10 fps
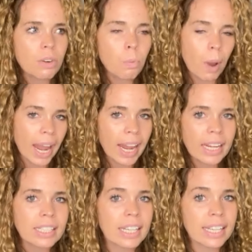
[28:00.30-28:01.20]
way
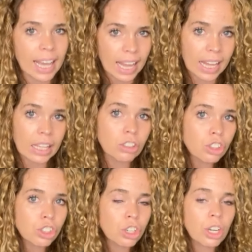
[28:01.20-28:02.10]
to
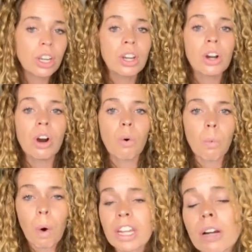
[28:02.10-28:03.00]
gauge
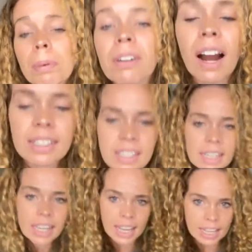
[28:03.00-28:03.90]
what your
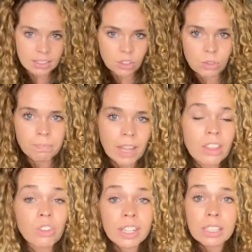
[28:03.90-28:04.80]
porosity is. And
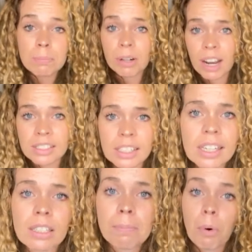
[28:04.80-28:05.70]
the reason porosity
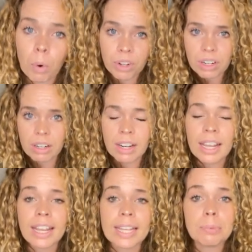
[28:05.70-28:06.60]
is important
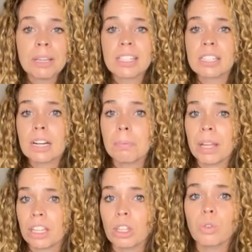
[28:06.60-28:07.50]
is because it's going to play
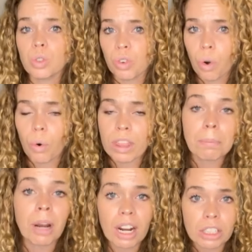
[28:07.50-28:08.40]
a huge role in the
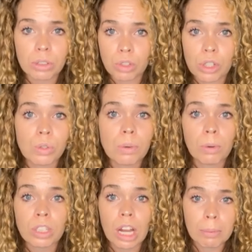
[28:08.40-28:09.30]
products you choose, and we'll
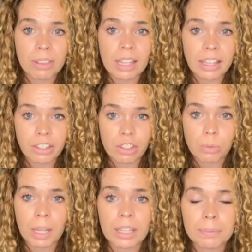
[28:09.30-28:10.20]
talk about that later this
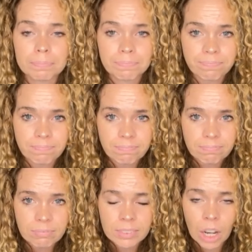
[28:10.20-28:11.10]
week.
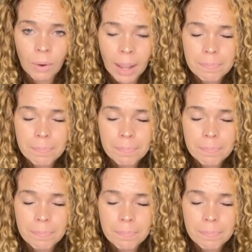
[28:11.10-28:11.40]
Okay.